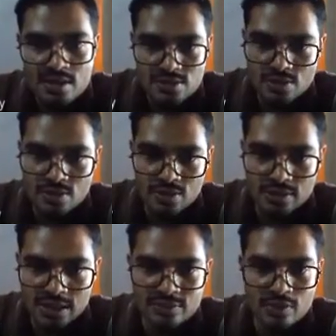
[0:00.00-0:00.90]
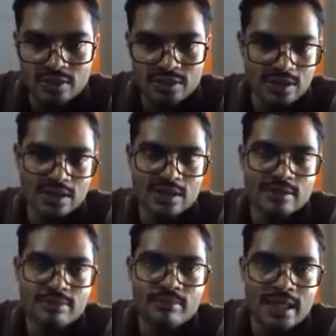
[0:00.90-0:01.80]
so that is what the
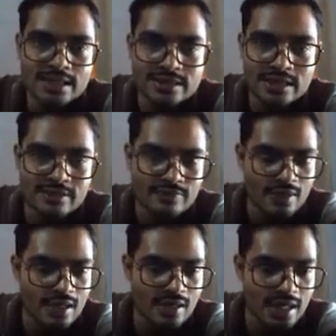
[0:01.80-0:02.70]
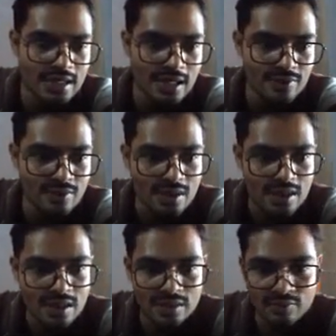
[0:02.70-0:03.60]
biggest thing uh, right now
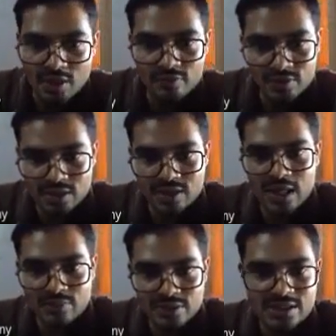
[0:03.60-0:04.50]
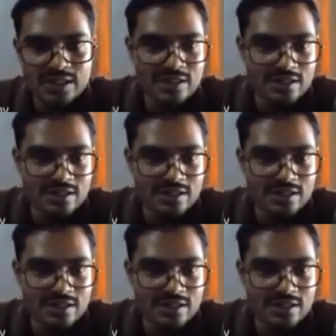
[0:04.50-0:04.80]
uh, one of the i would say